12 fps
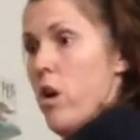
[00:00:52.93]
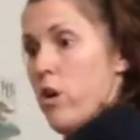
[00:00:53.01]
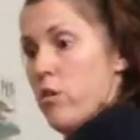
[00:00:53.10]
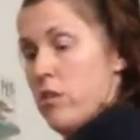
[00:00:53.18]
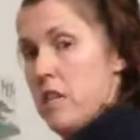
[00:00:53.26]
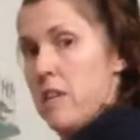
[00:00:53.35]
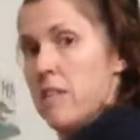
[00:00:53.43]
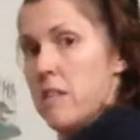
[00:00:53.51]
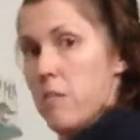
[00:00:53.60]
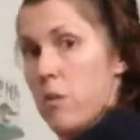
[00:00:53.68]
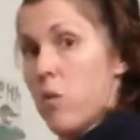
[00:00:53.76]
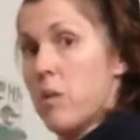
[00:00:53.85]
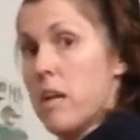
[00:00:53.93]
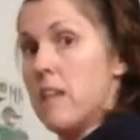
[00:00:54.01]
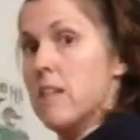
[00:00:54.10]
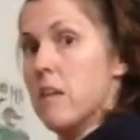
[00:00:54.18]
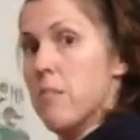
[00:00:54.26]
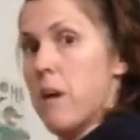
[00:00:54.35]

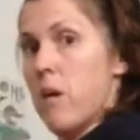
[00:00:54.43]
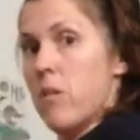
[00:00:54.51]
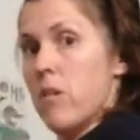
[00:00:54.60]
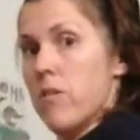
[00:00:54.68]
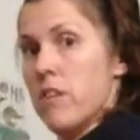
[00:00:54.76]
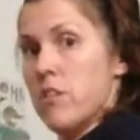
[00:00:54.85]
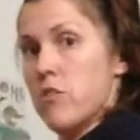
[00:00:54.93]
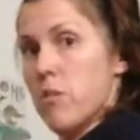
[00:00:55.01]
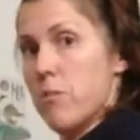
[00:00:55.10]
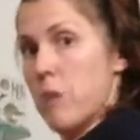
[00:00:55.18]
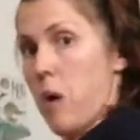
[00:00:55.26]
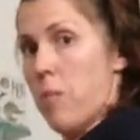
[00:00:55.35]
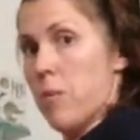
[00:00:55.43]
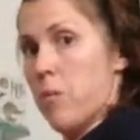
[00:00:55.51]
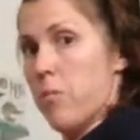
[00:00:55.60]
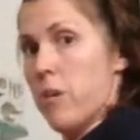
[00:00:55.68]
create the amount of intra-abdominal